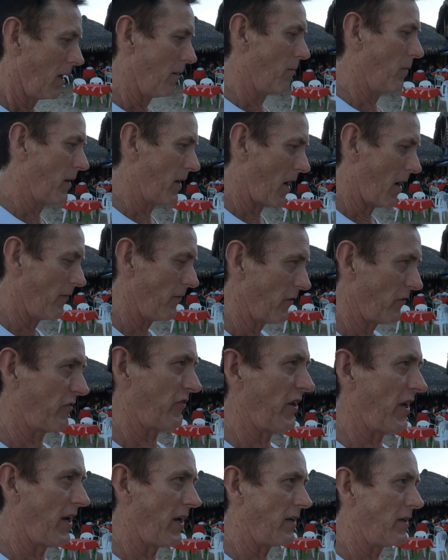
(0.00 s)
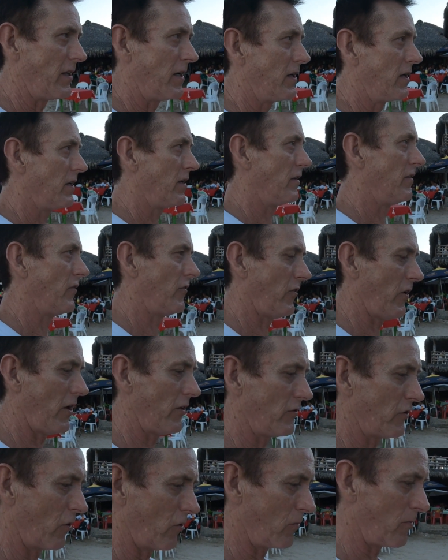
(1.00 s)
but on the
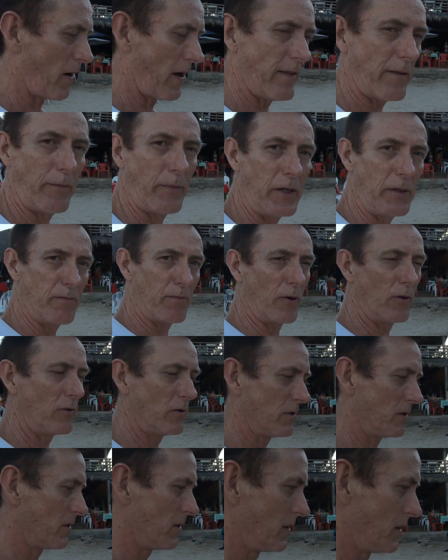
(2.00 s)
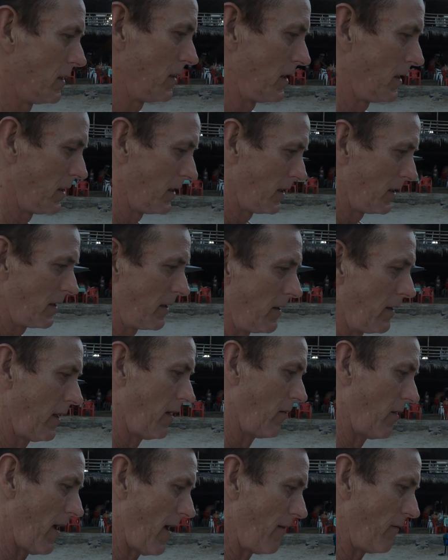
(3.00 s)
sand's owned by the people. They
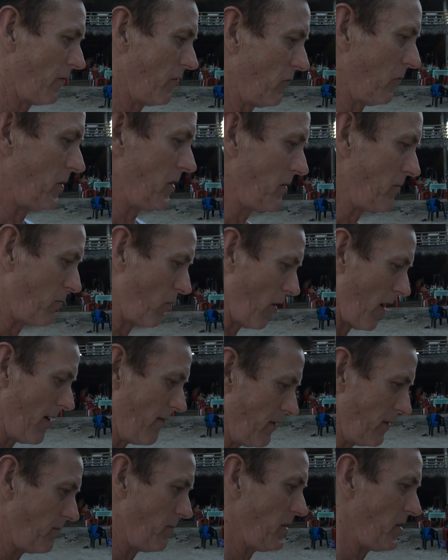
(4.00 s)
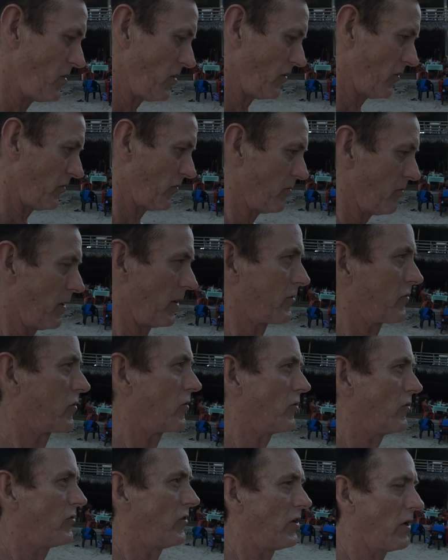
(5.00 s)
don't have as many private beaches in Mexico
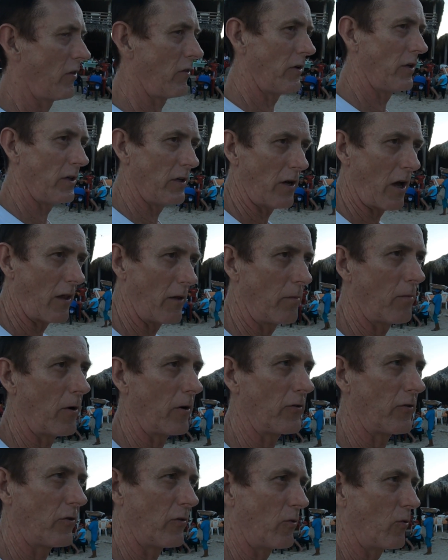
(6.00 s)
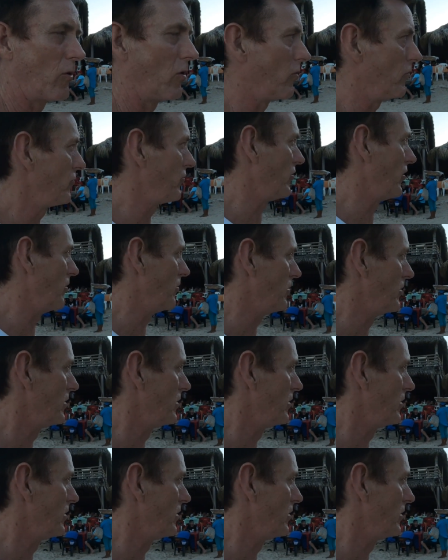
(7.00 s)
as they have in other parts of the world, so